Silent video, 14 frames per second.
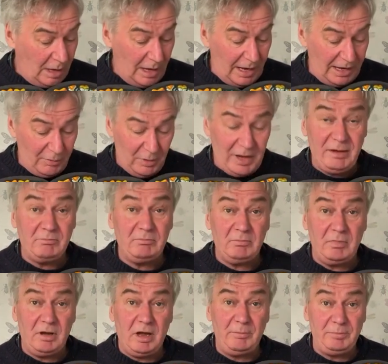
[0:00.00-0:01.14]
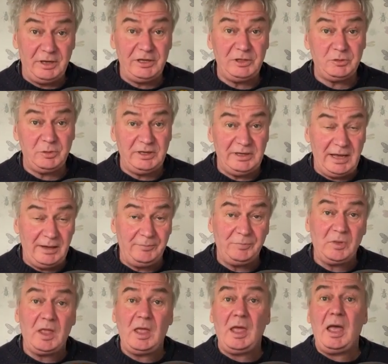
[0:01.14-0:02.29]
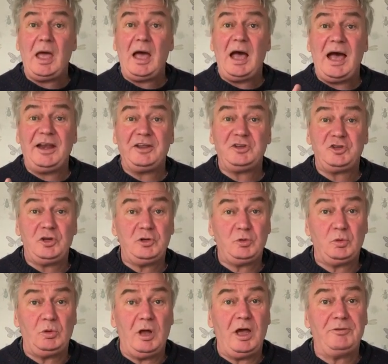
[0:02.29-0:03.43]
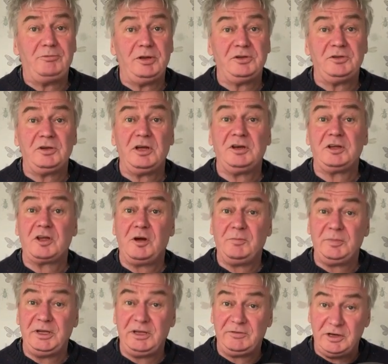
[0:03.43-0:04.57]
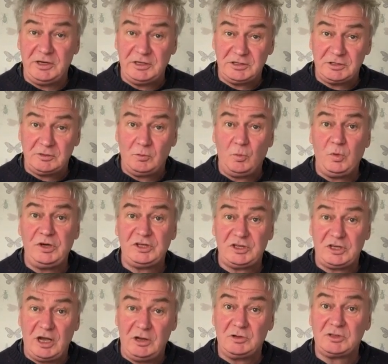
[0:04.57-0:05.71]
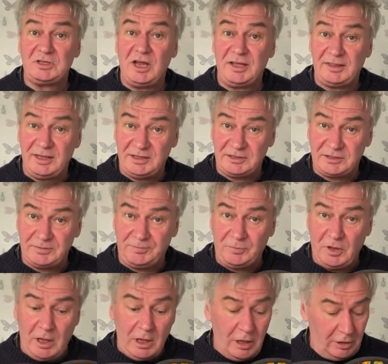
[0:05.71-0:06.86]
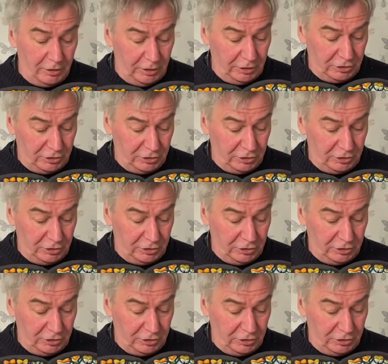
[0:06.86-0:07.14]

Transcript: Anyway, I'm pleased with it now. And as usual, I've written an accompanying verse, which goes like this. These